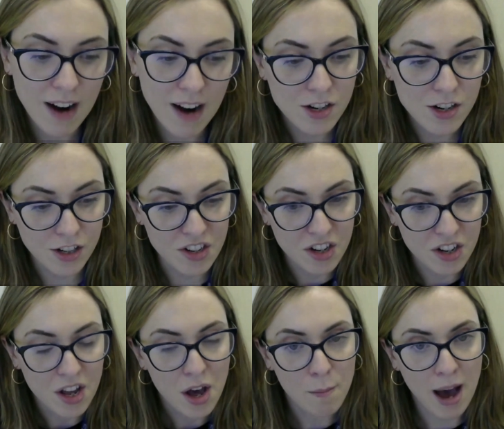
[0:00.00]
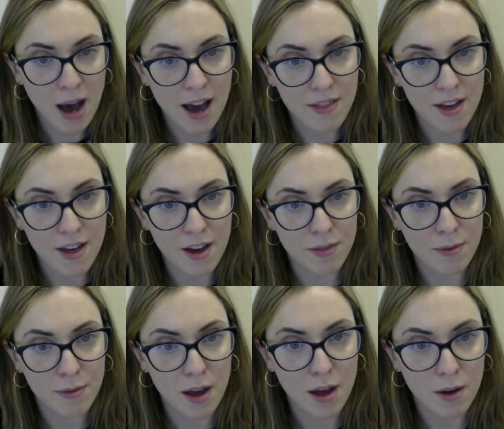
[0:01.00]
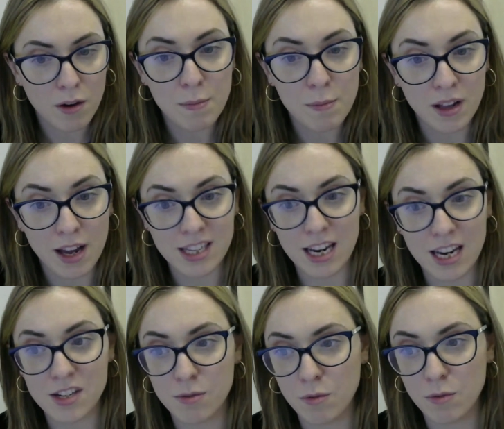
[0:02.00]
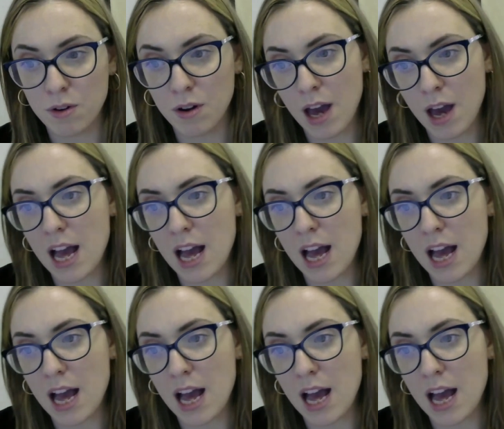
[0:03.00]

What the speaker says: fractured by the criminalization